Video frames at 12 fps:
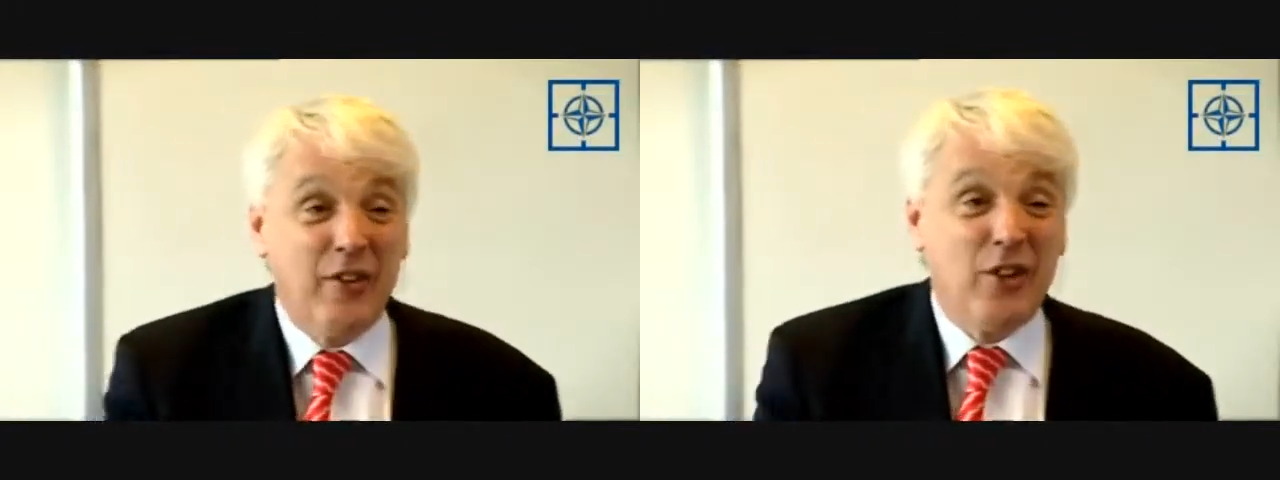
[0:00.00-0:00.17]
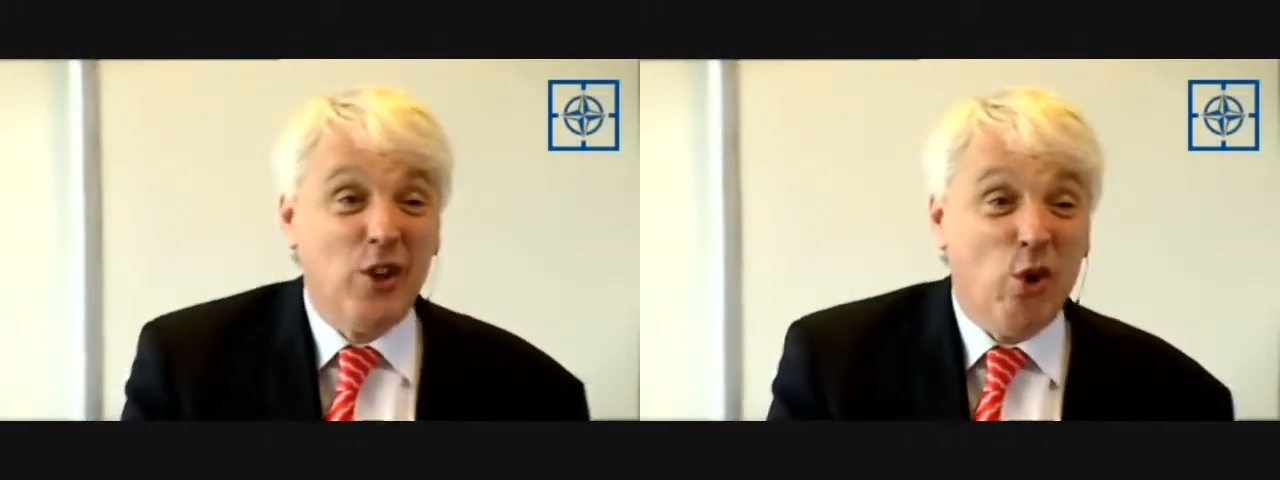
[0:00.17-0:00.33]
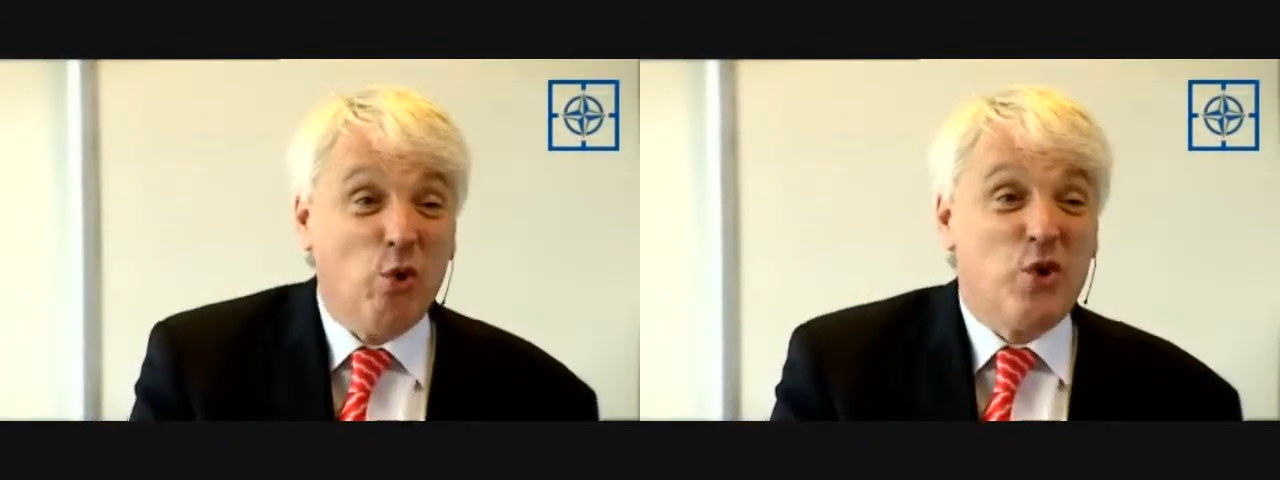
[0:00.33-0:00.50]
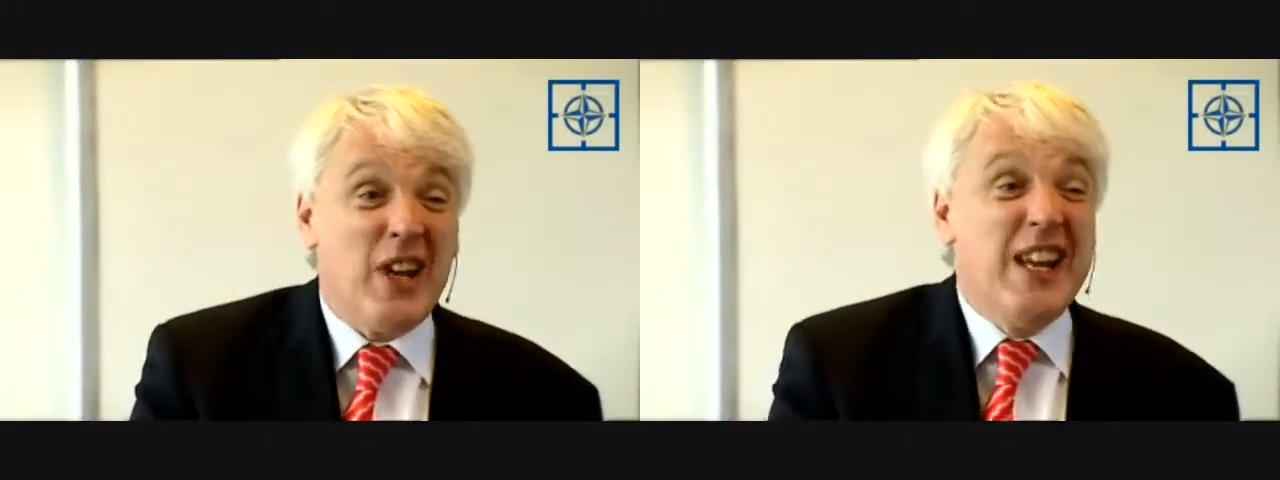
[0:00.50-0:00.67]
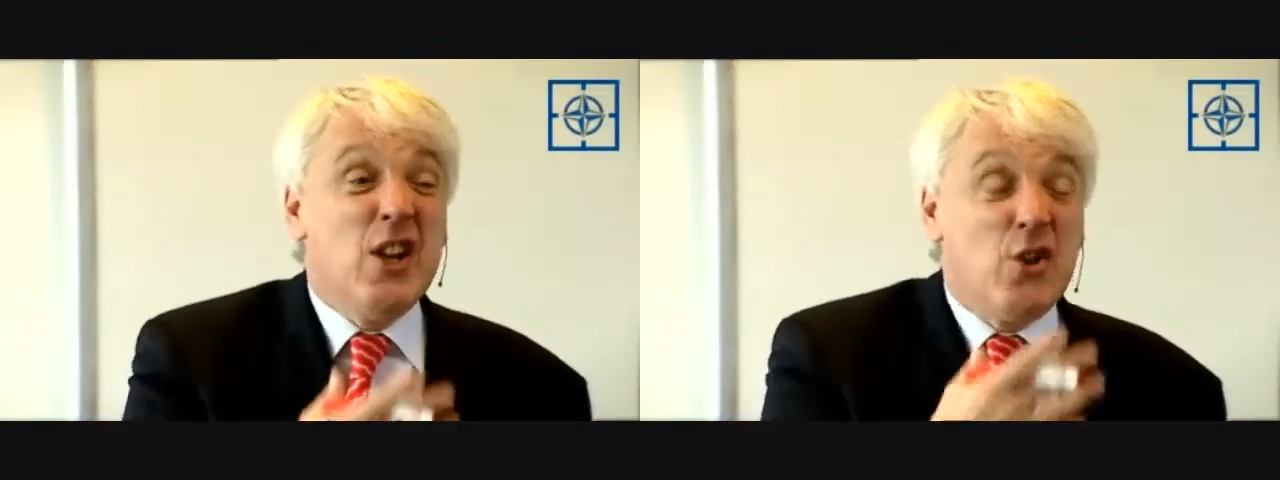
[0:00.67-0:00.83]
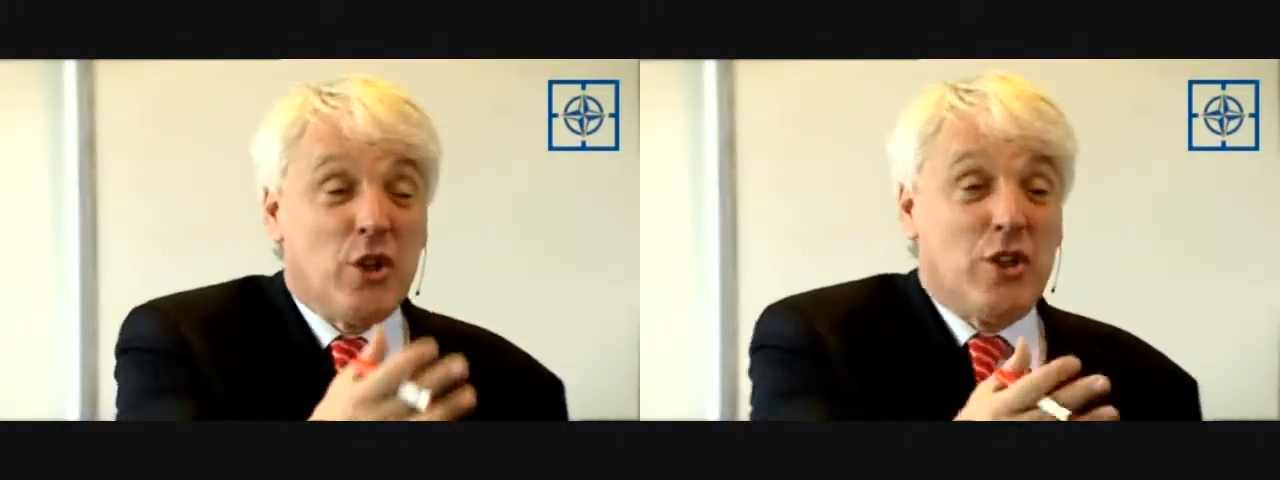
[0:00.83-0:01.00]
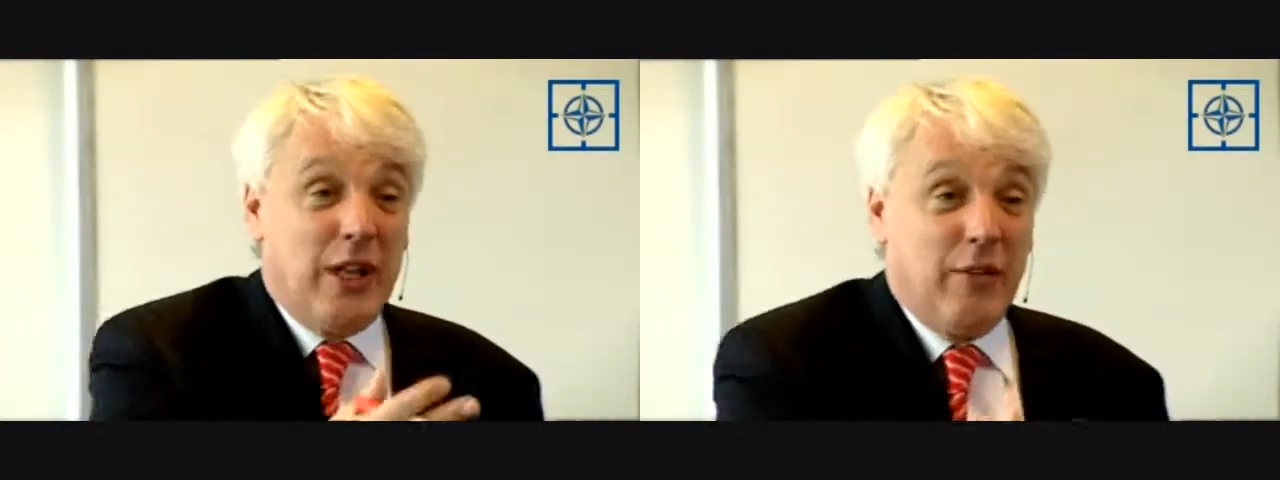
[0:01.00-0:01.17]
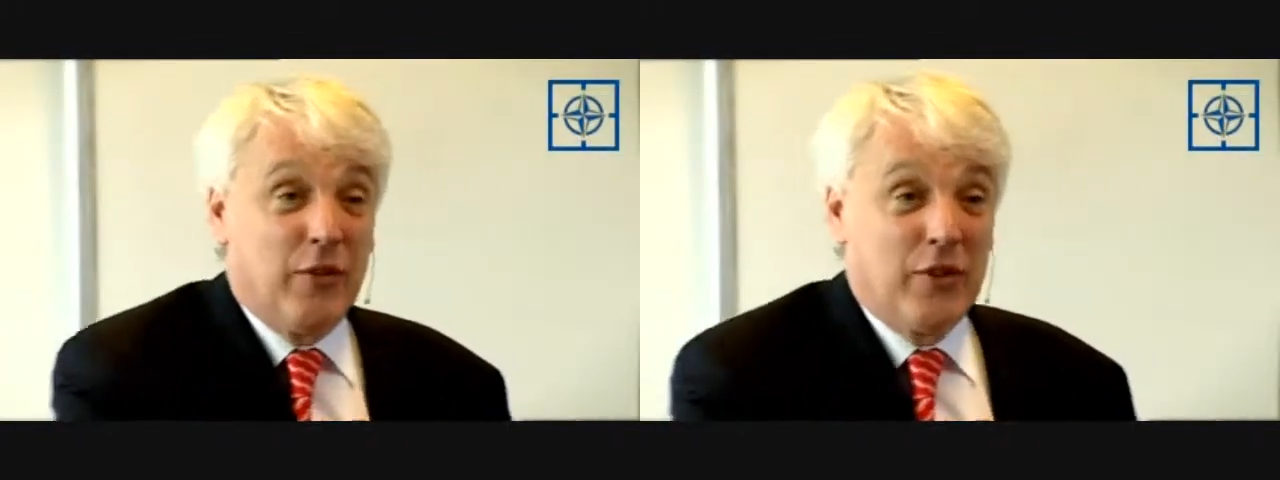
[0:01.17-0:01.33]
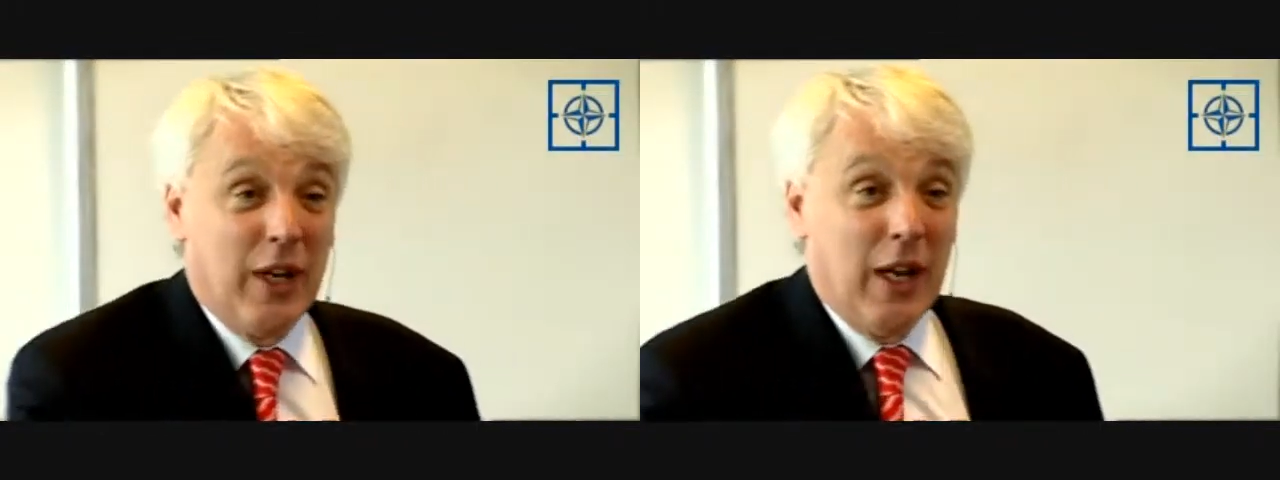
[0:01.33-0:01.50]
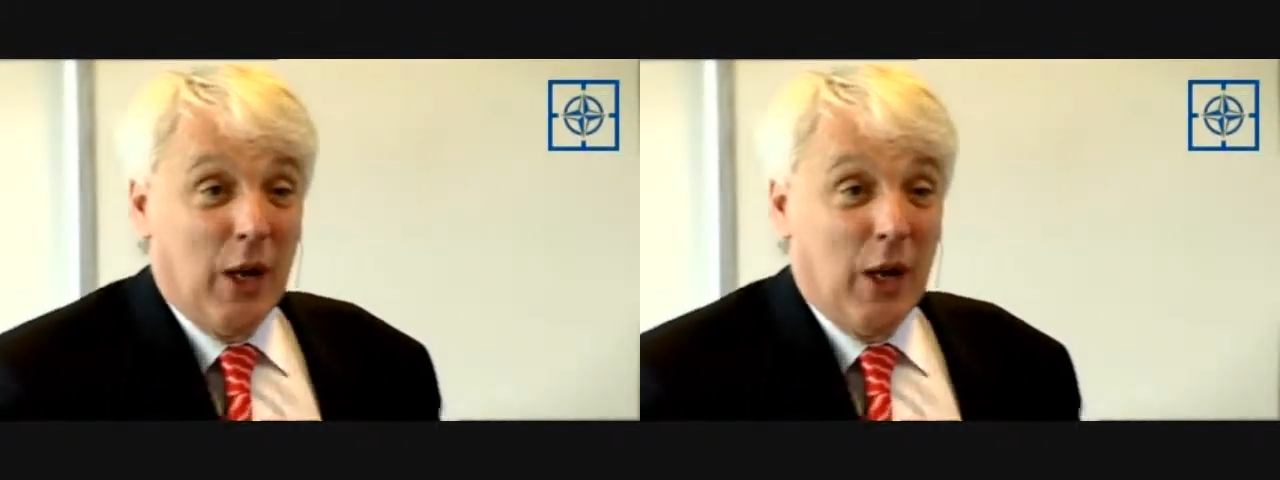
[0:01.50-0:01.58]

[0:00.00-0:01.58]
to launch initiatives